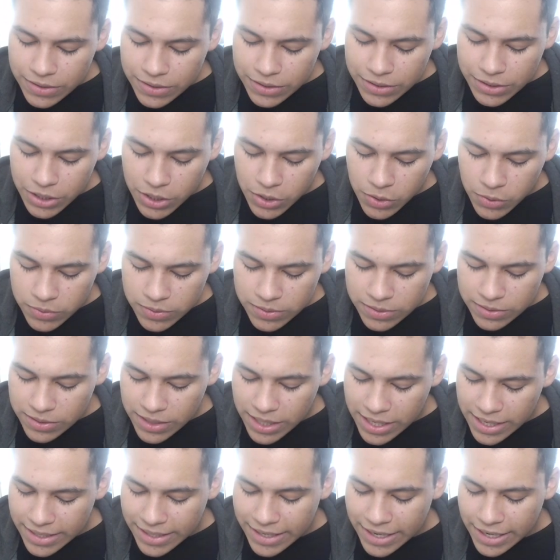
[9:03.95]
know,
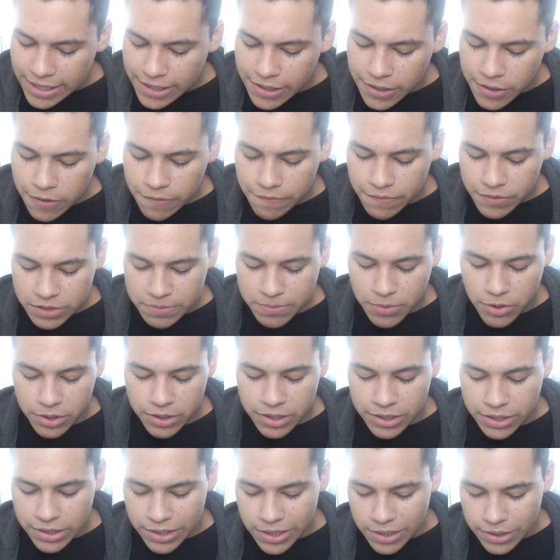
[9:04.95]
take care of the
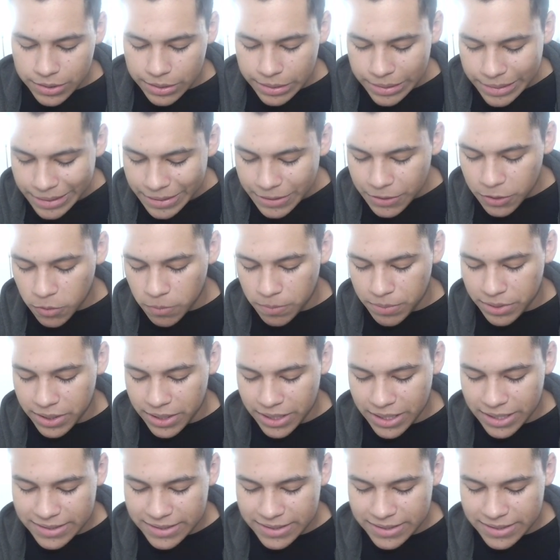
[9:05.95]
Sparky a little bit.